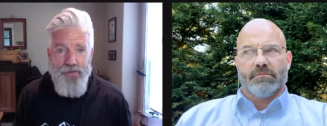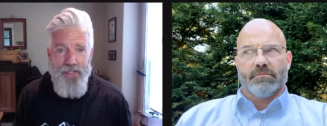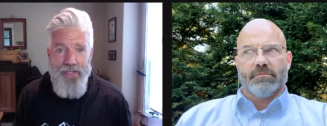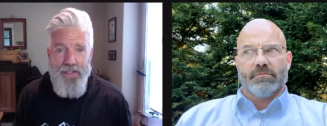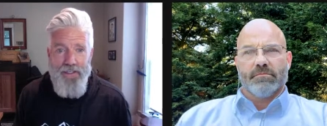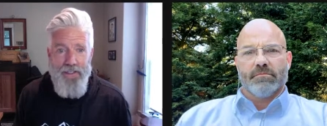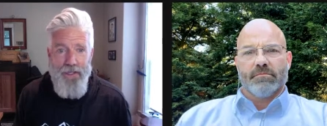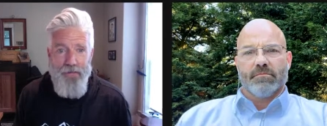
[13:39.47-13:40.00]

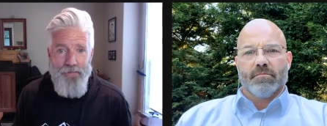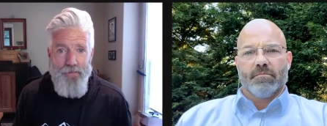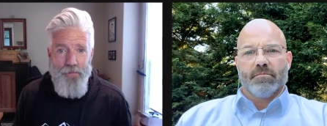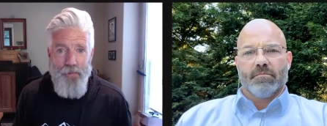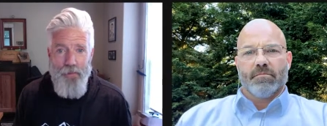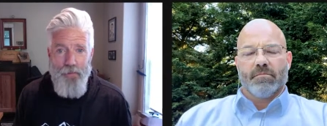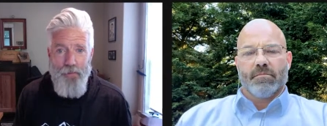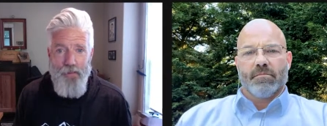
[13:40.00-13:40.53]
Speaker 1: standing up for
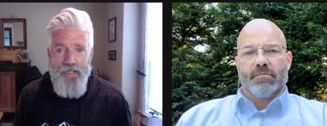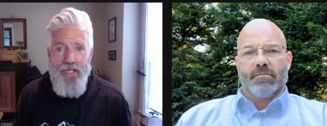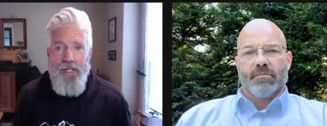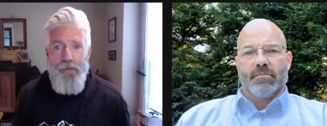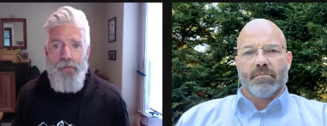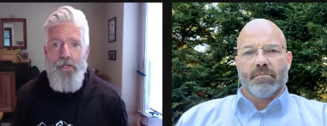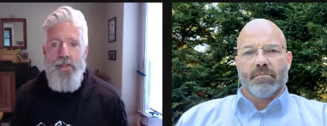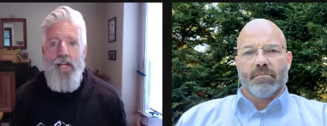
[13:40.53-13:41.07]
them when it'd
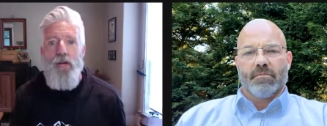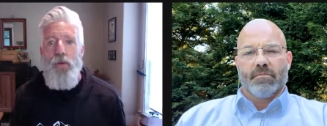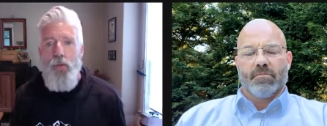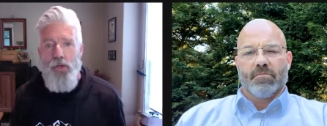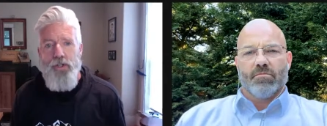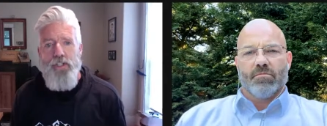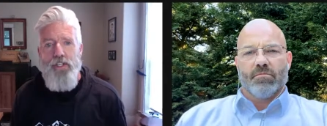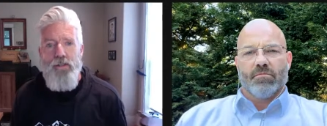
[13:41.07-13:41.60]
be like
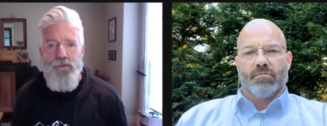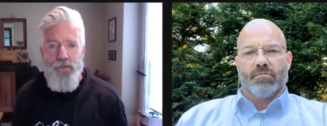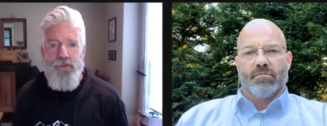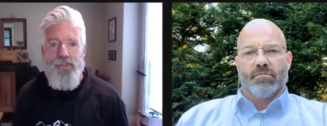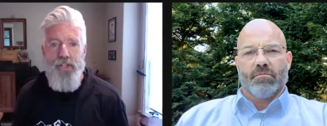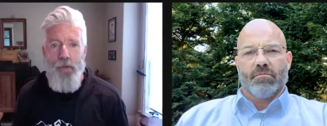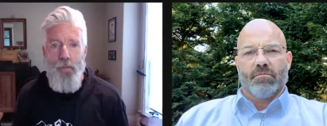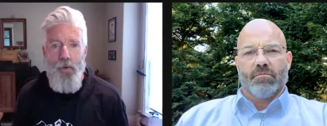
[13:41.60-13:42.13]
working for
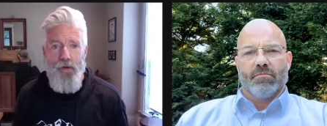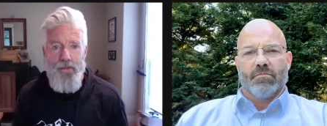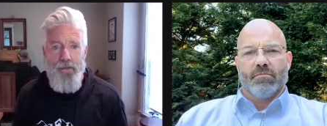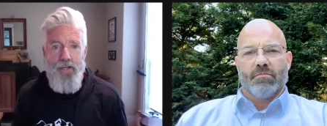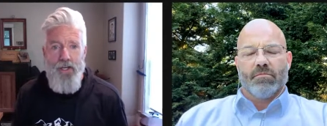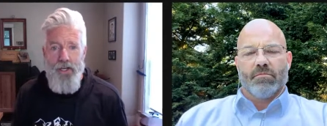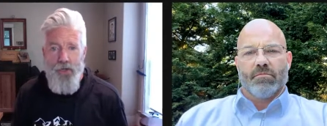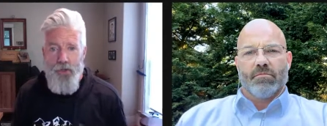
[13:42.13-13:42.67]
someone
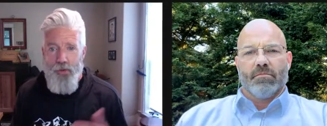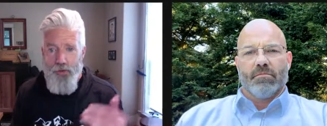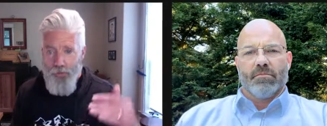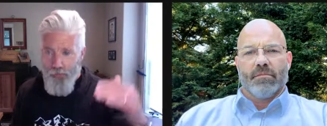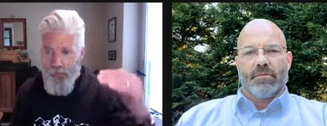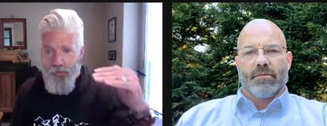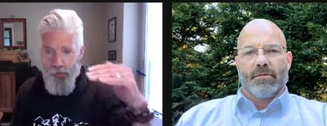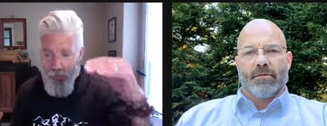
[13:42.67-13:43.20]
who the,
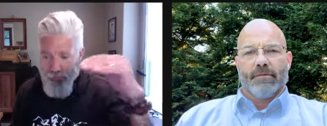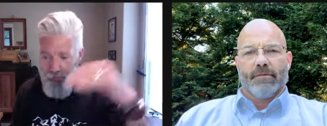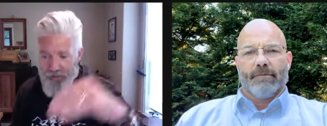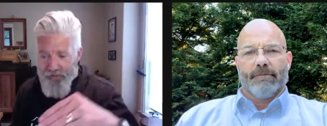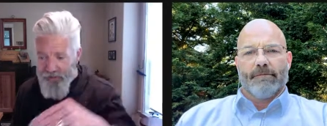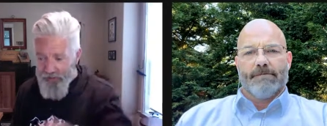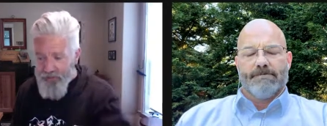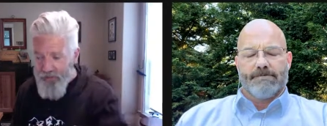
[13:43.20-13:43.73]
your
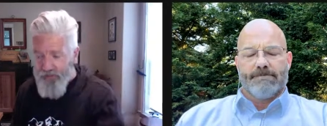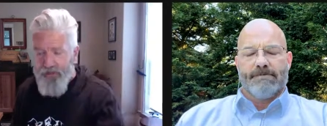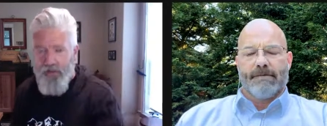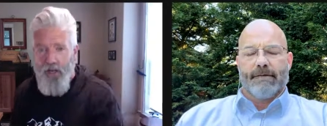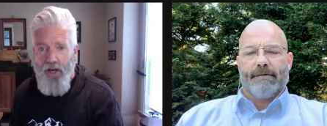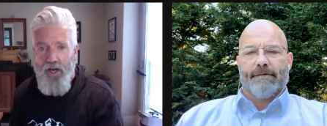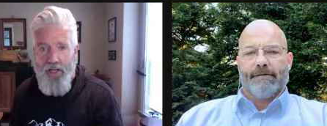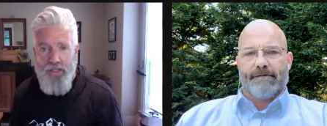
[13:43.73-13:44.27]
business is
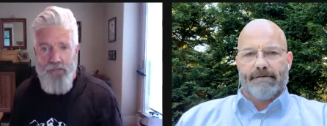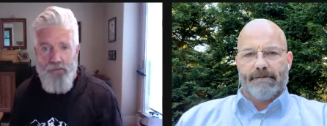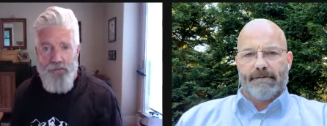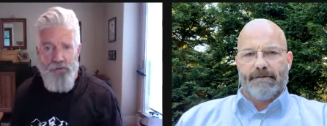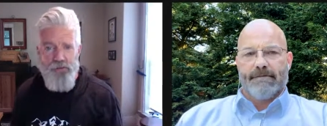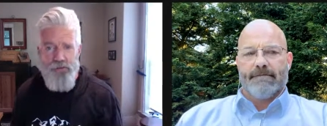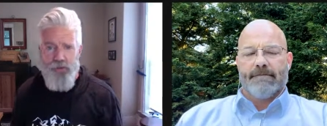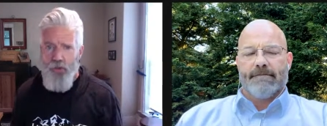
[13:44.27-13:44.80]
dying yeah. and you're
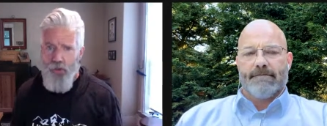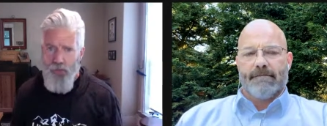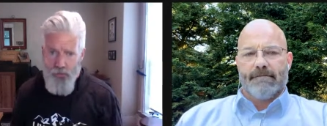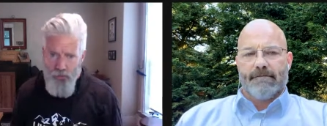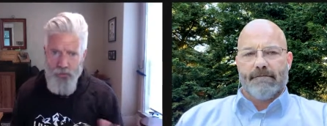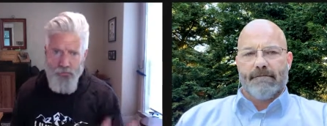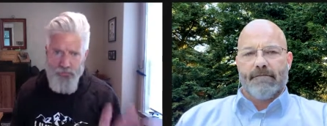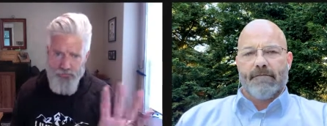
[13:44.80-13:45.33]
still going
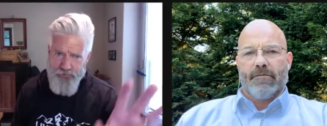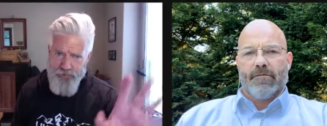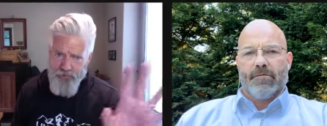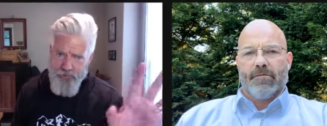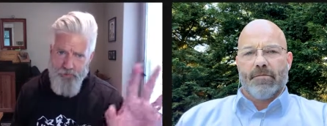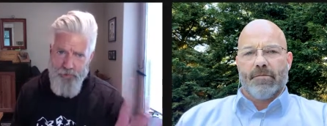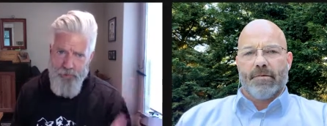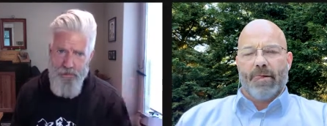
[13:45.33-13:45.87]
oh give
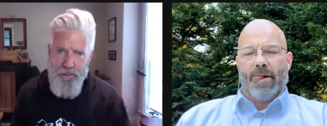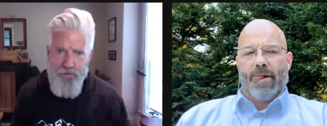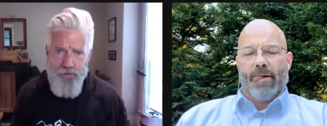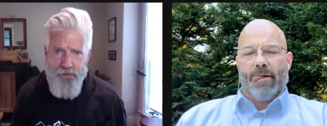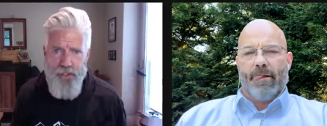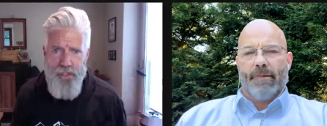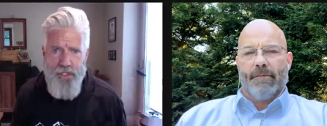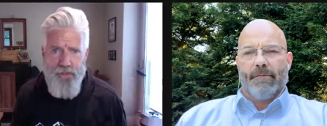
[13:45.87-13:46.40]
them another
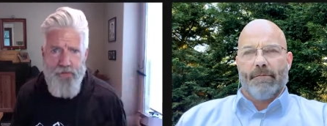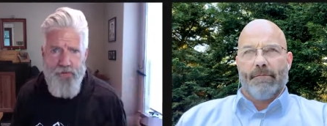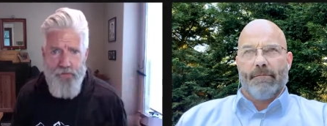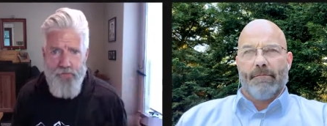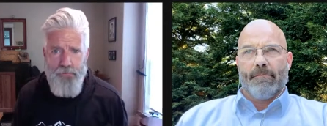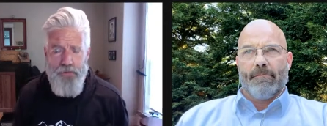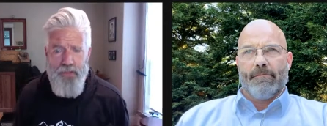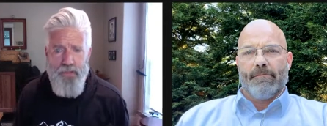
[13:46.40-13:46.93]
chance give
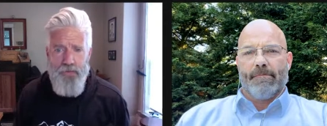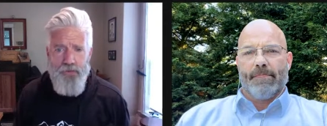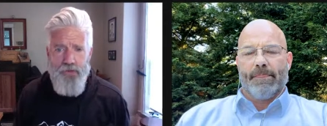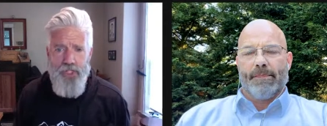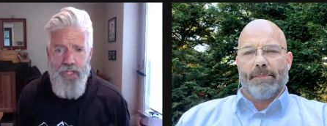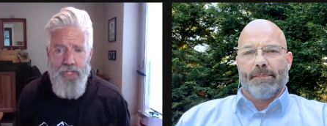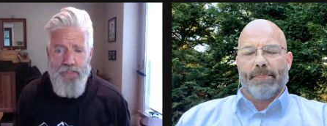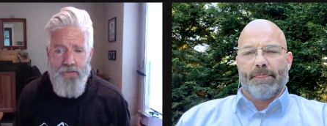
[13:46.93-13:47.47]
them another
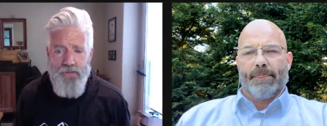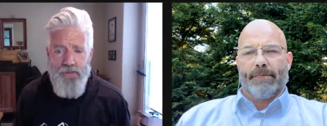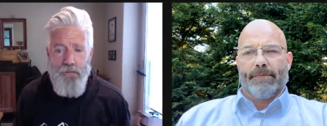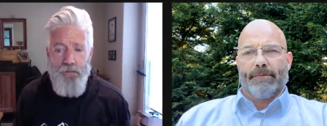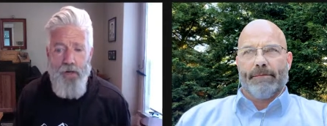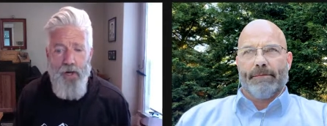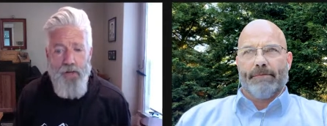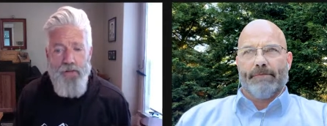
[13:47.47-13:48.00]
chance the
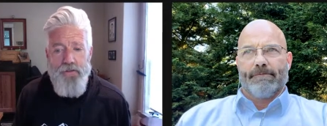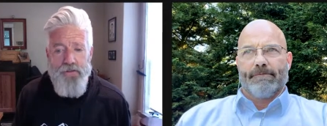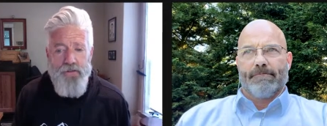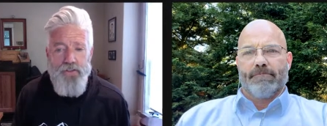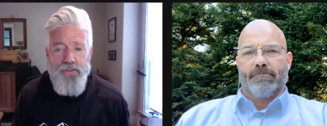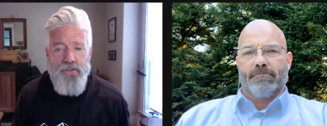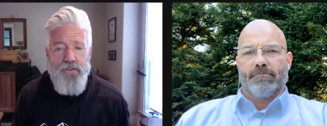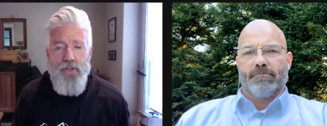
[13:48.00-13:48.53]

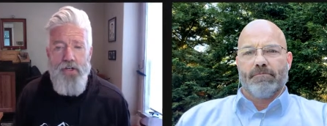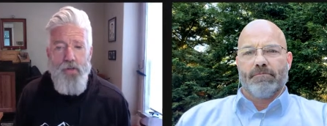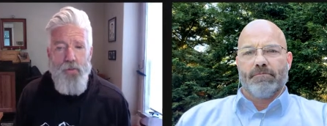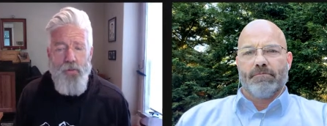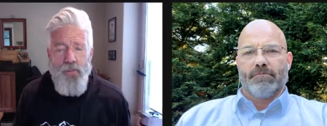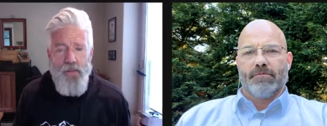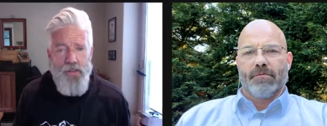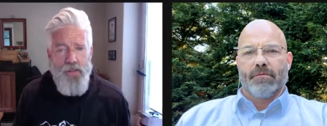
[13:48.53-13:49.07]
policies are not
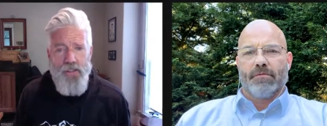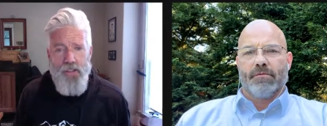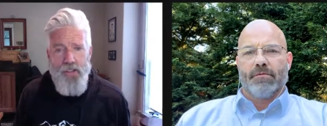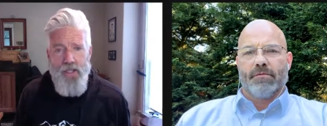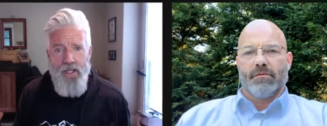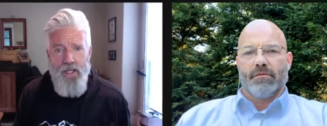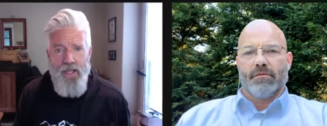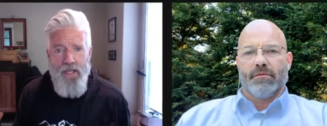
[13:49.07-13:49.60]
working